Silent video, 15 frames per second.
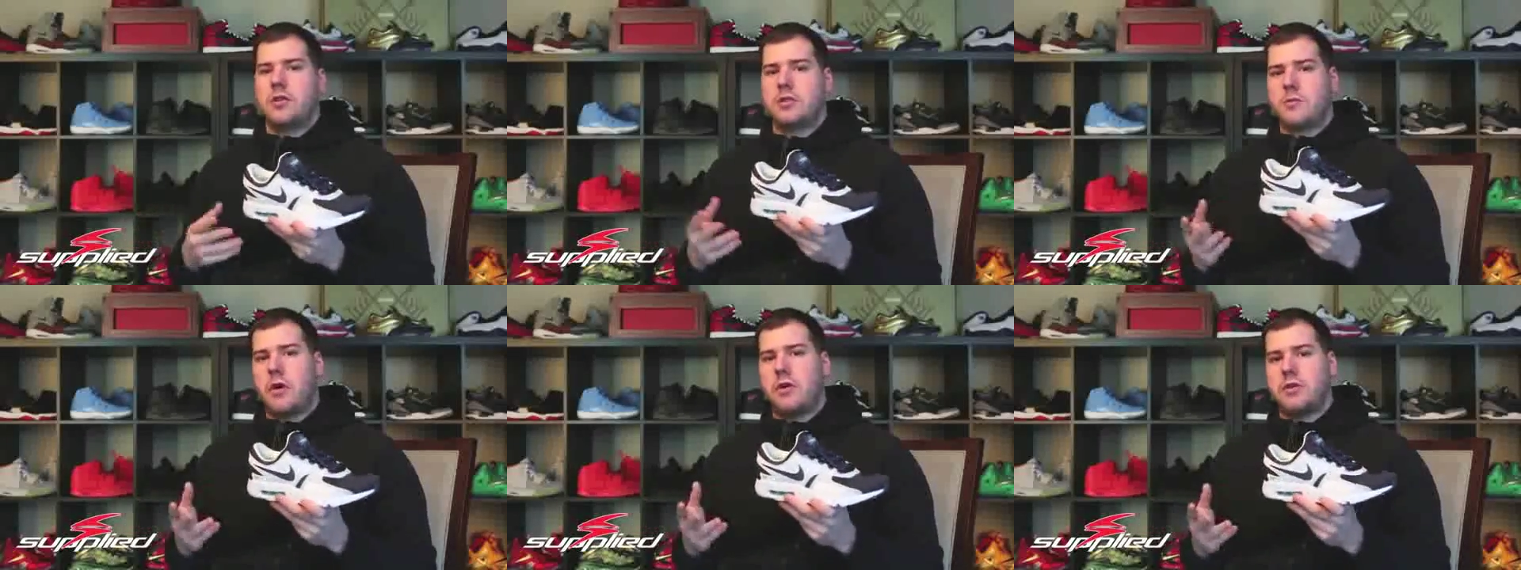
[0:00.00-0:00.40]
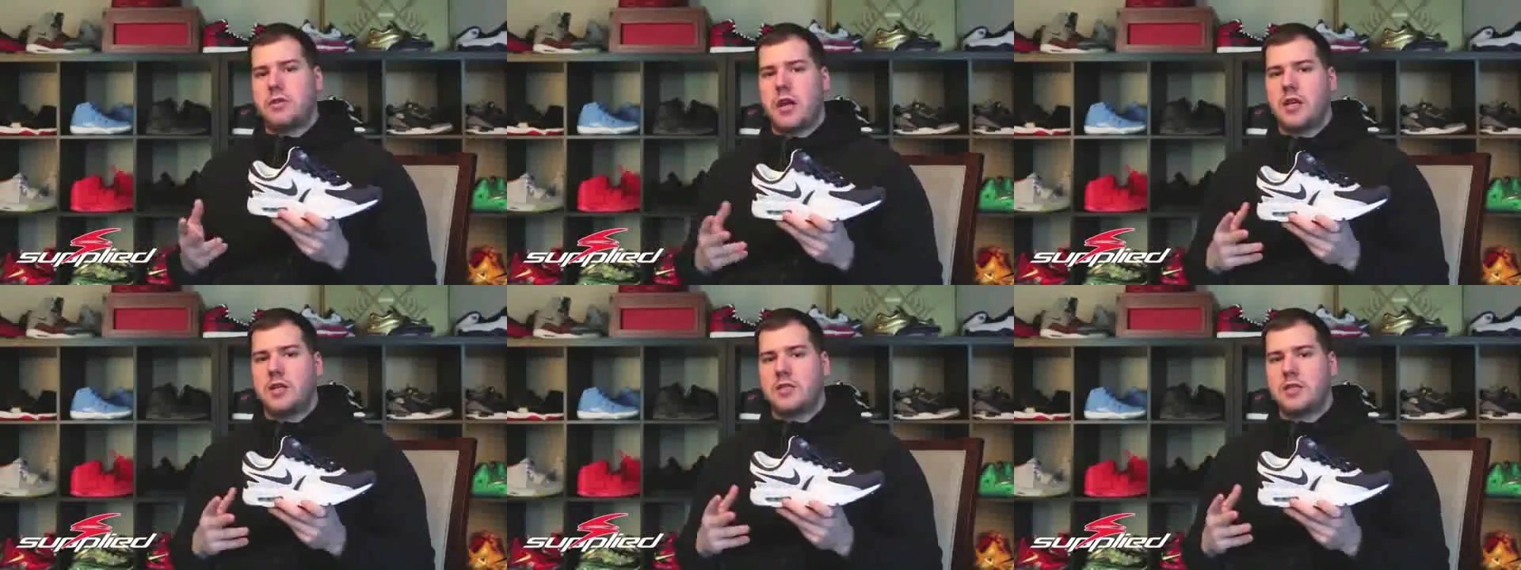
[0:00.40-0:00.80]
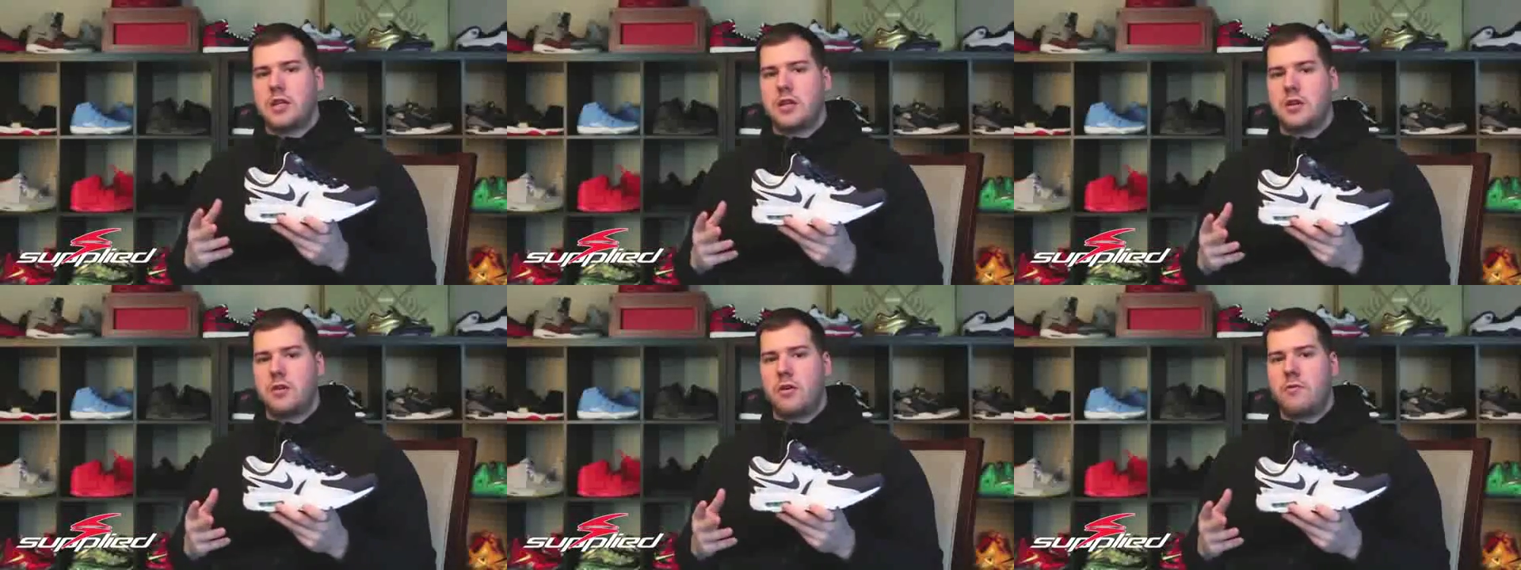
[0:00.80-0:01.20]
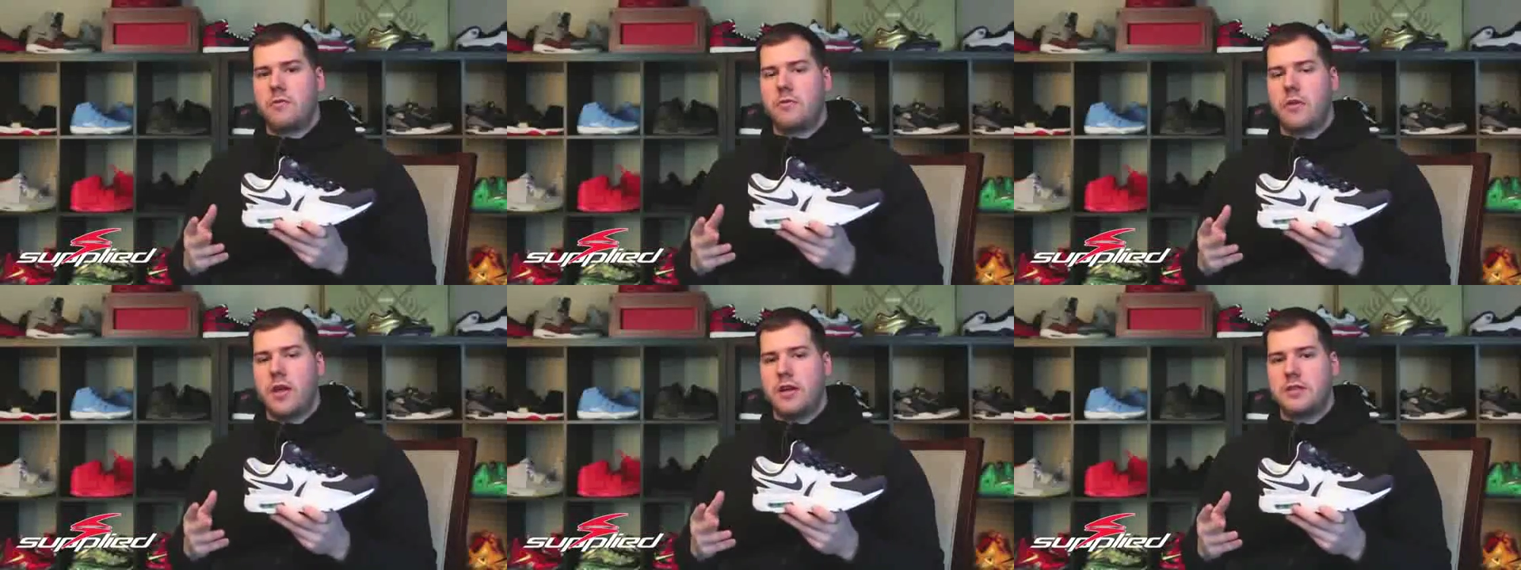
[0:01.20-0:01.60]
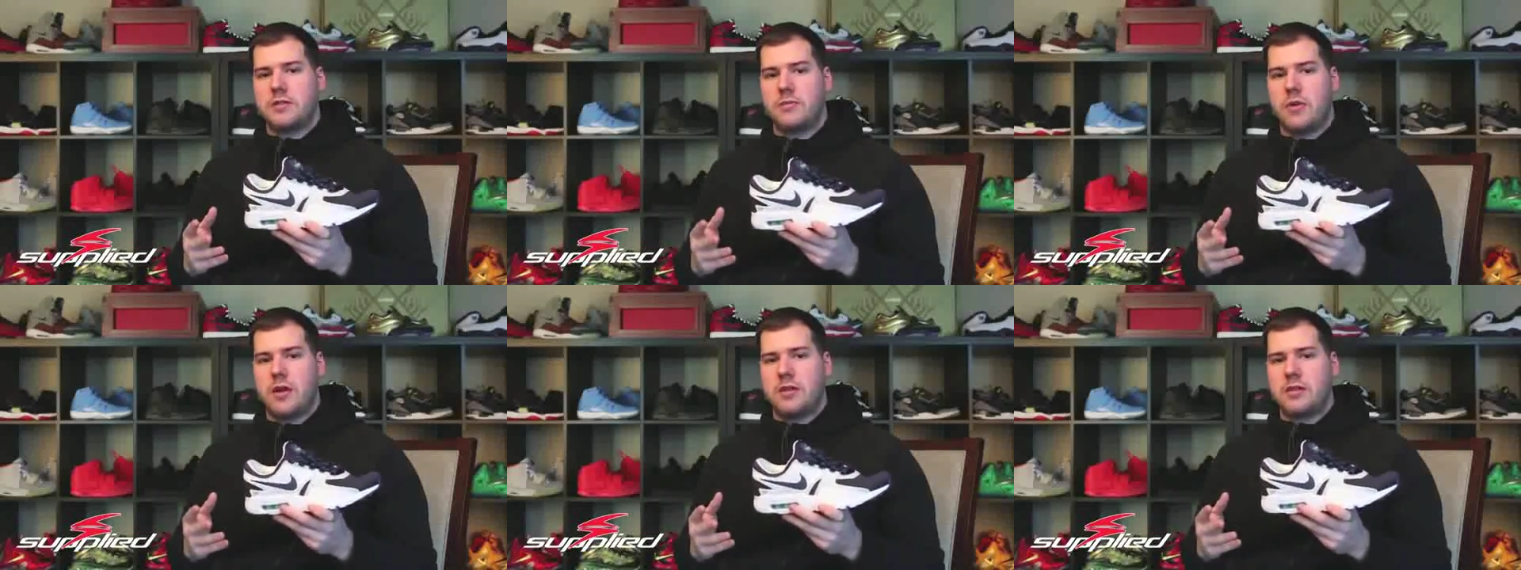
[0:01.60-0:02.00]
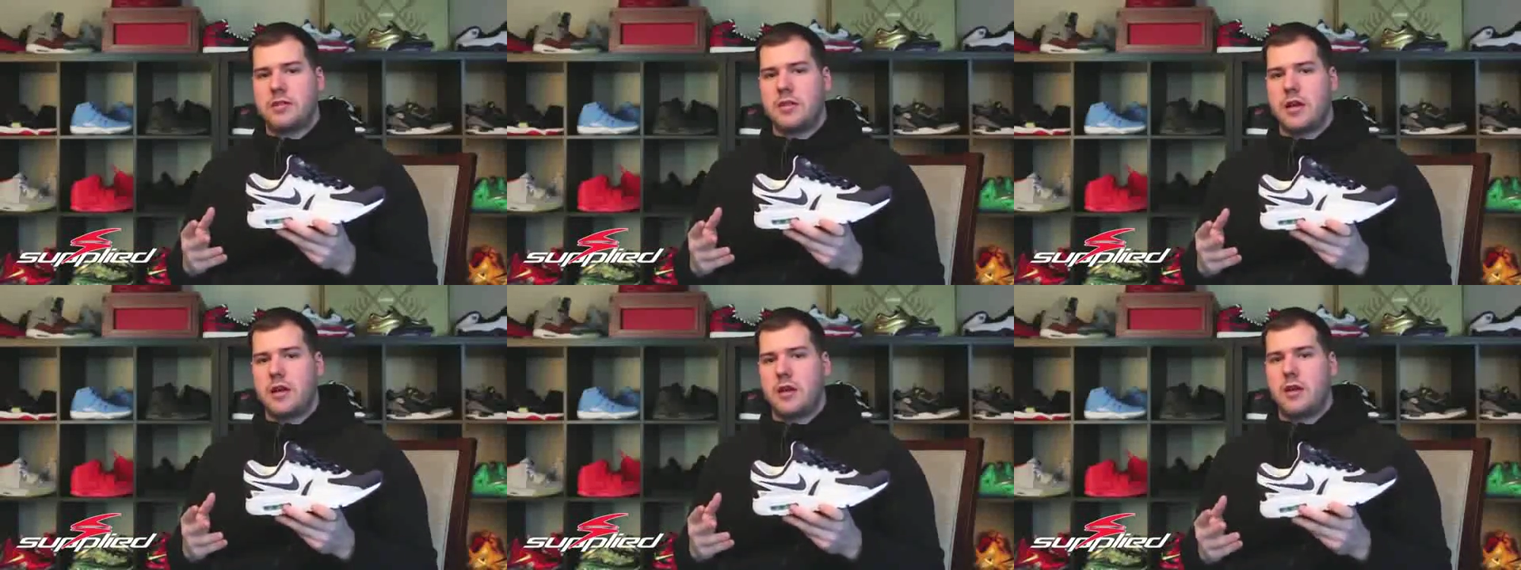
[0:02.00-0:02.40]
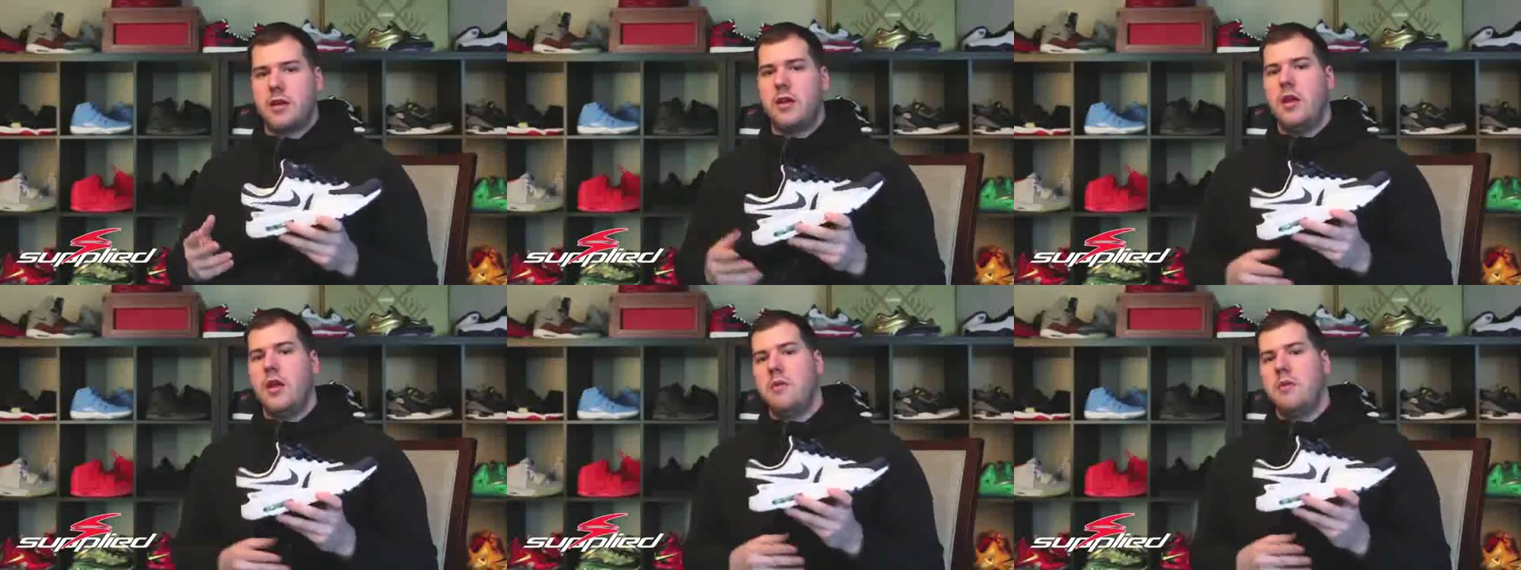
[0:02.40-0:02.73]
The smaller sizes tend to go for less right this second,